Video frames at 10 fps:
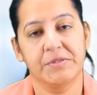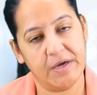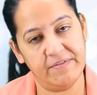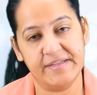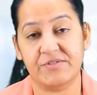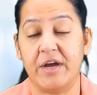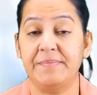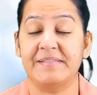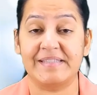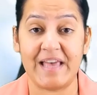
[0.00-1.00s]
so i will
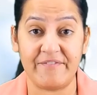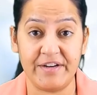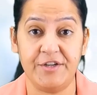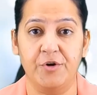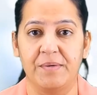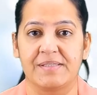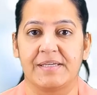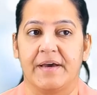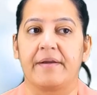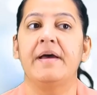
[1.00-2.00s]
describe seven
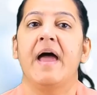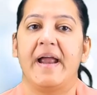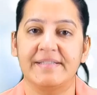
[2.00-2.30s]
tumors here